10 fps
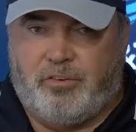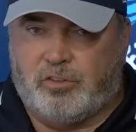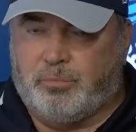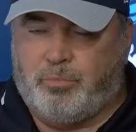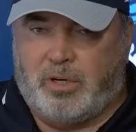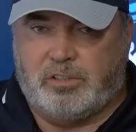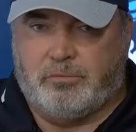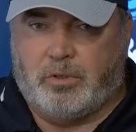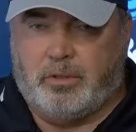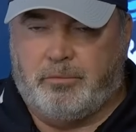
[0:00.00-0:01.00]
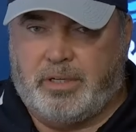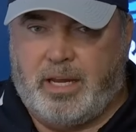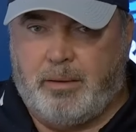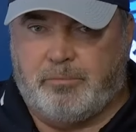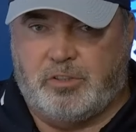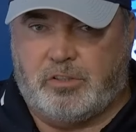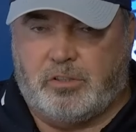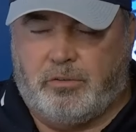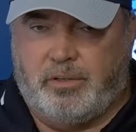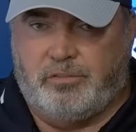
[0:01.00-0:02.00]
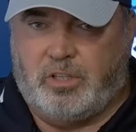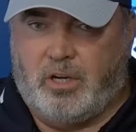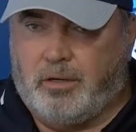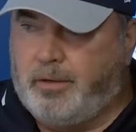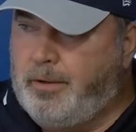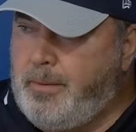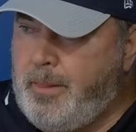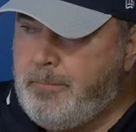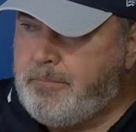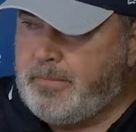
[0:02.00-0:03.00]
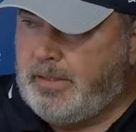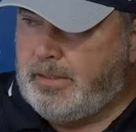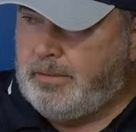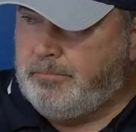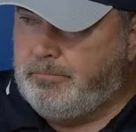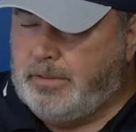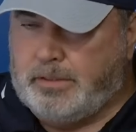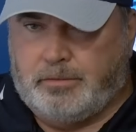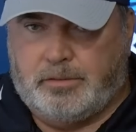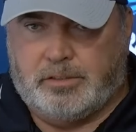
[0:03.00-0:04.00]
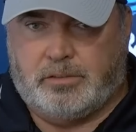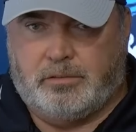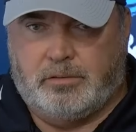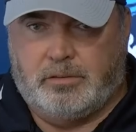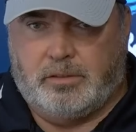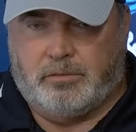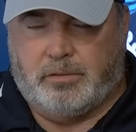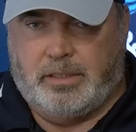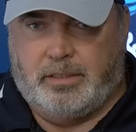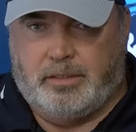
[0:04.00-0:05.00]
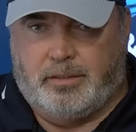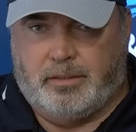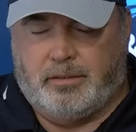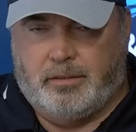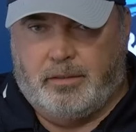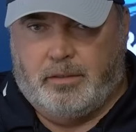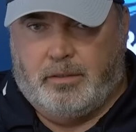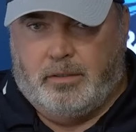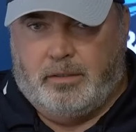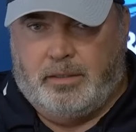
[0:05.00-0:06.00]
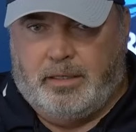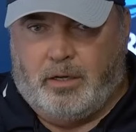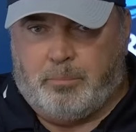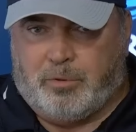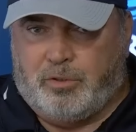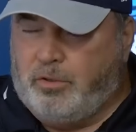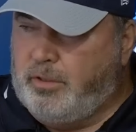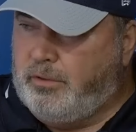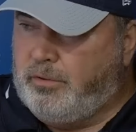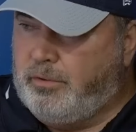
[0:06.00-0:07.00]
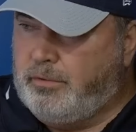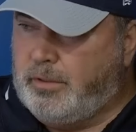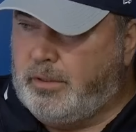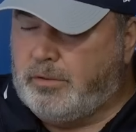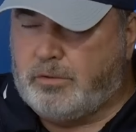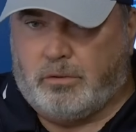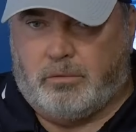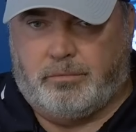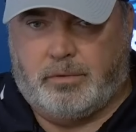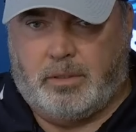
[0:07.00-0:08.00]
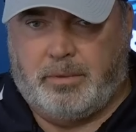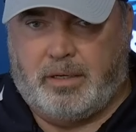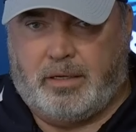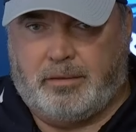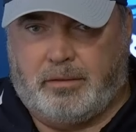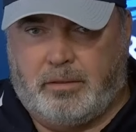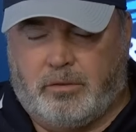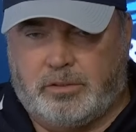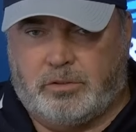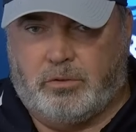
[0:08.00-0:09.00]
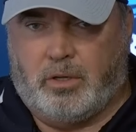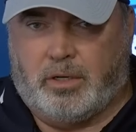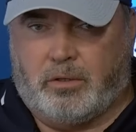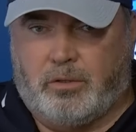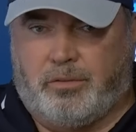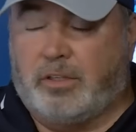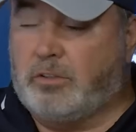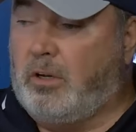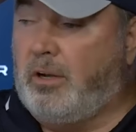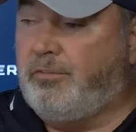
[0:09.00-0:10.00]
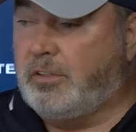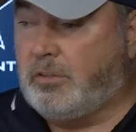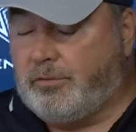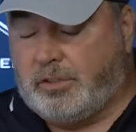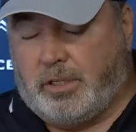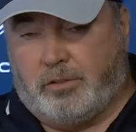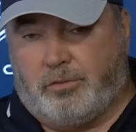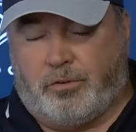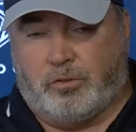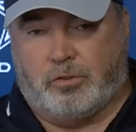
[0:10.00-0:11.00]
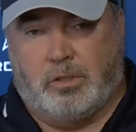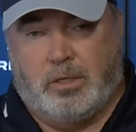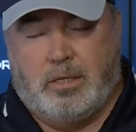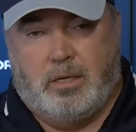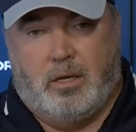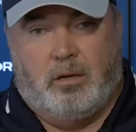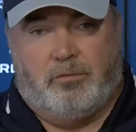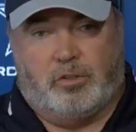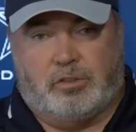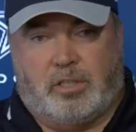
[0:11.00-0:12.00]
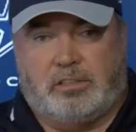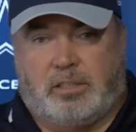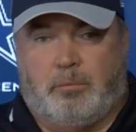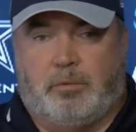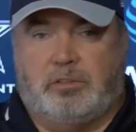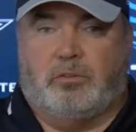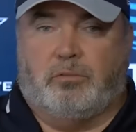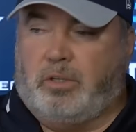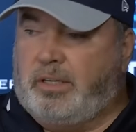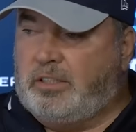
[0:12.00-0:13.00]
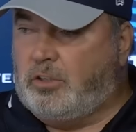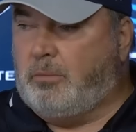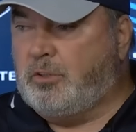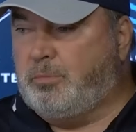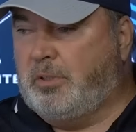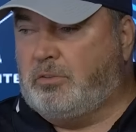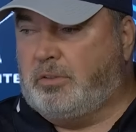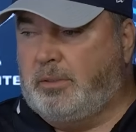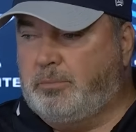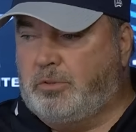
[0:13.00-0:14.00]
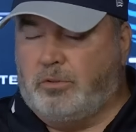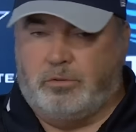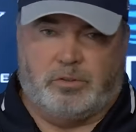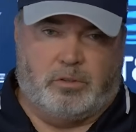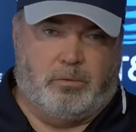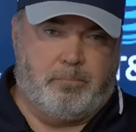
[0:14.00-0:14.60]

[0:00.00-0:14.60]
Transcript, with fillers: First impression really when camp is just, you know, he was young and just, you know, needed opportunities. So, I mean, you know, he's doing a lot of good things on offense. Obviously, he had his first touchdown, but he's doing a really nice job on special teams too. So